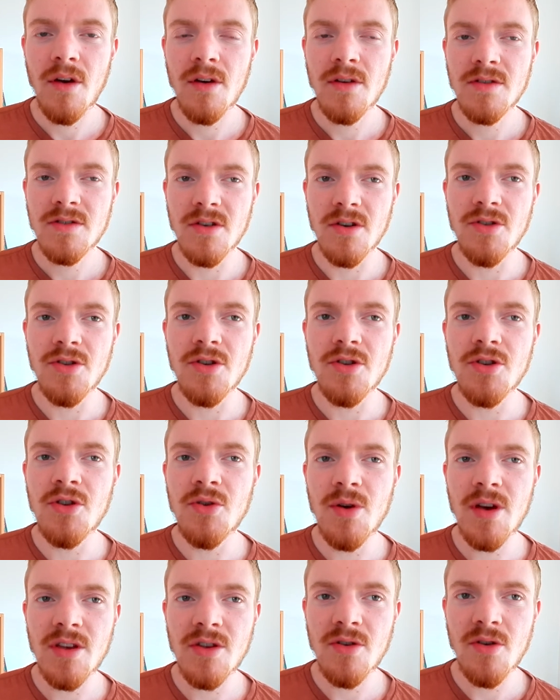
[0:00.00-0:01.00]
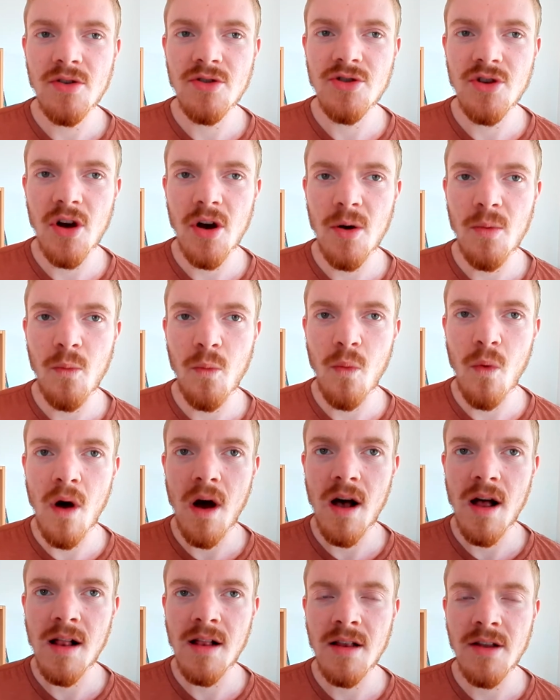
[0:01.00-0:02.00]
So you're doing your job
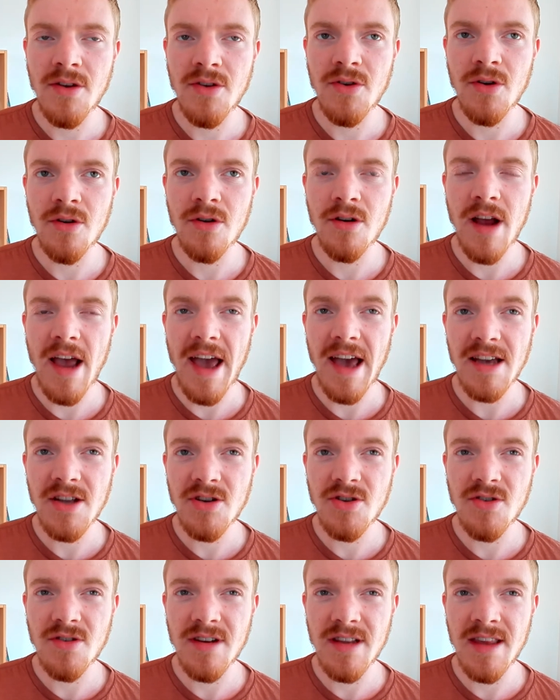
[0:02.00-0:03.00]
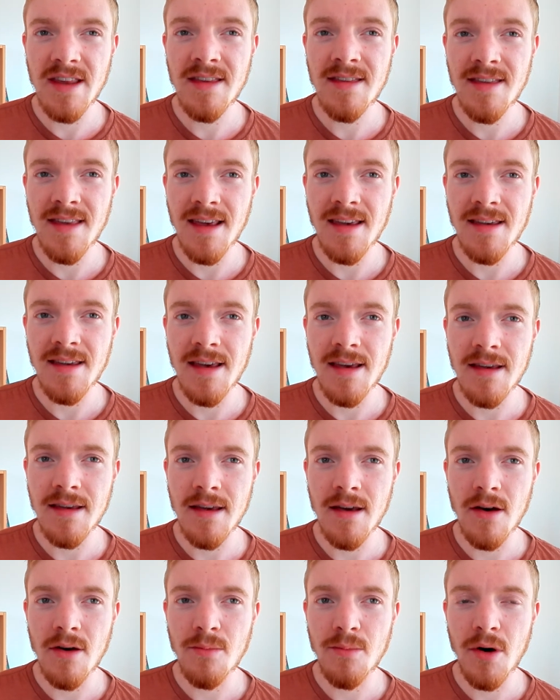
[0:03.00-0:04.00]
while you're actually
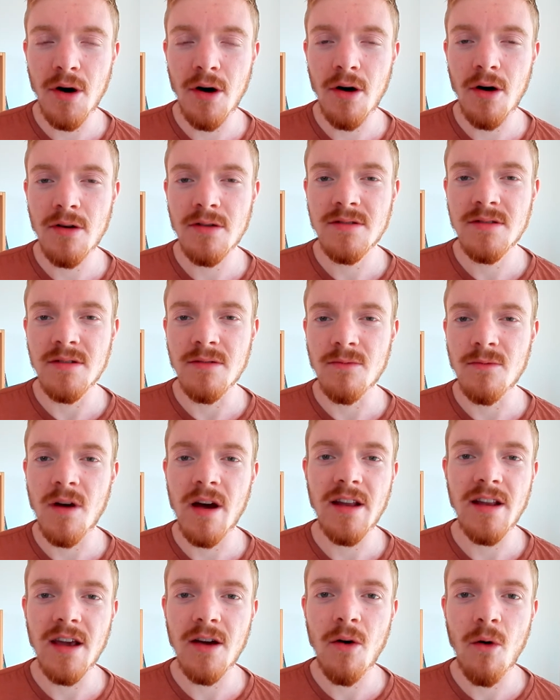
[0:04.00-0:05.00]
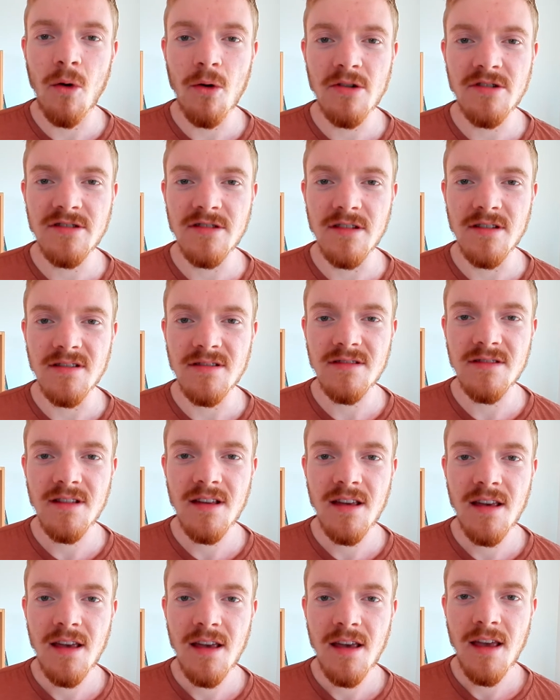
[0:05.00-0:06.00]
thinking about riding horses,
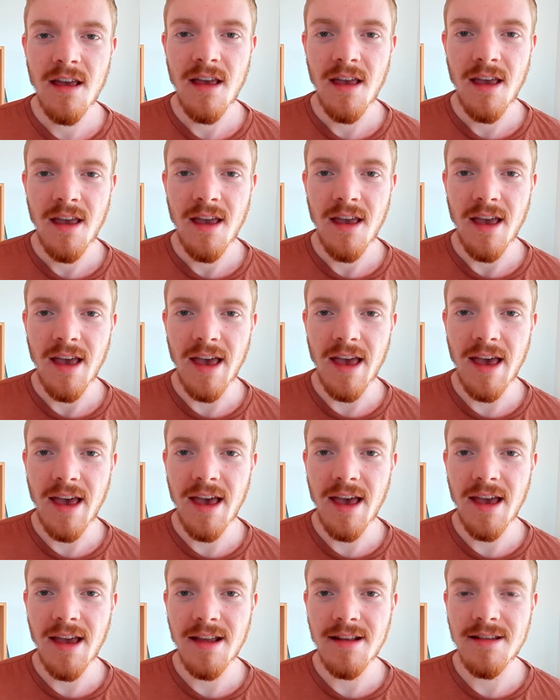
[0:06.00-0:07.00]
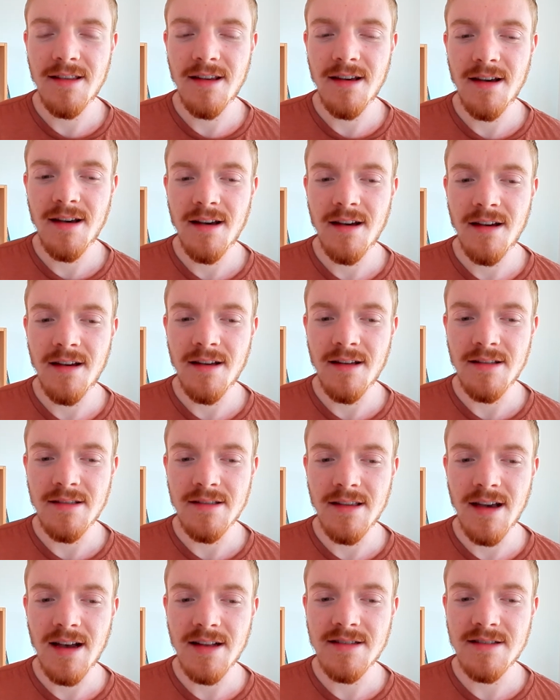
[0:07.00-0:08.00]
and
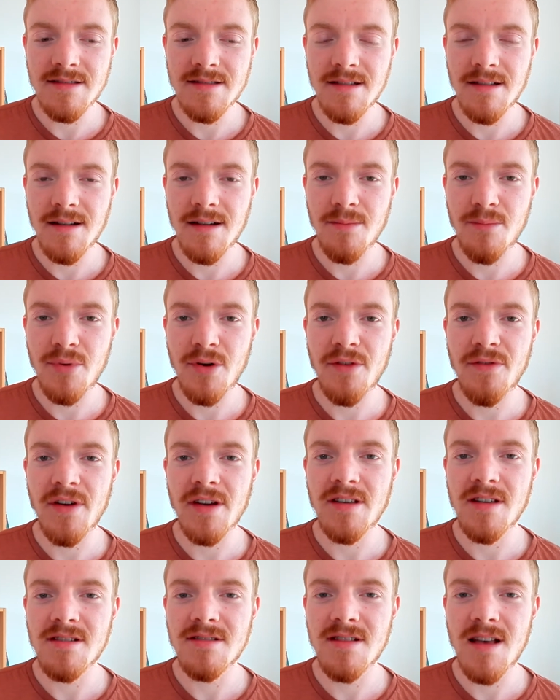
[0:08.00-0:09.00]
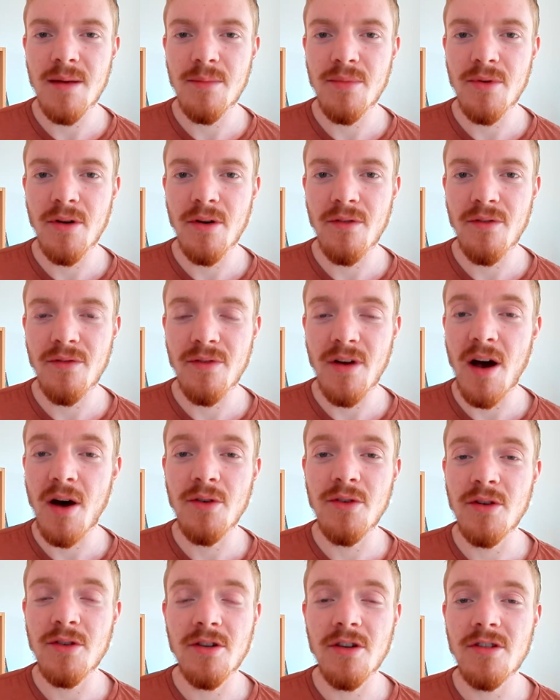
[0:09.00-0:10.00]
that's a perfect example of how
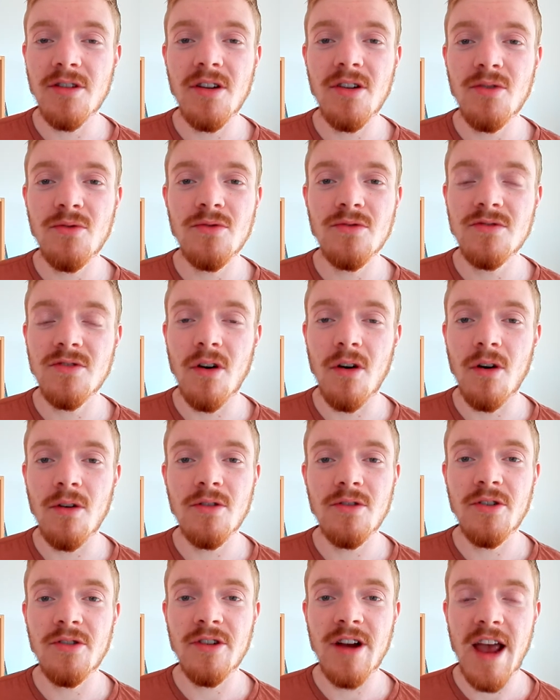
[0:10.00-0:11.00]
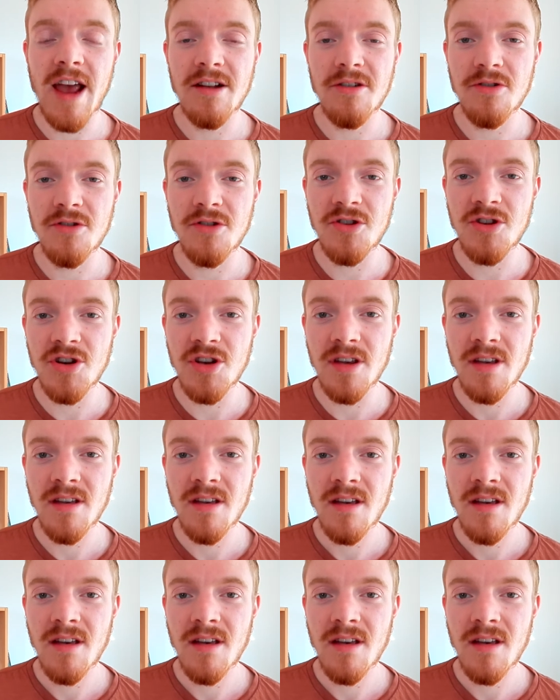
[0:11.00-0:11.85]
you're gonna lose all your energy.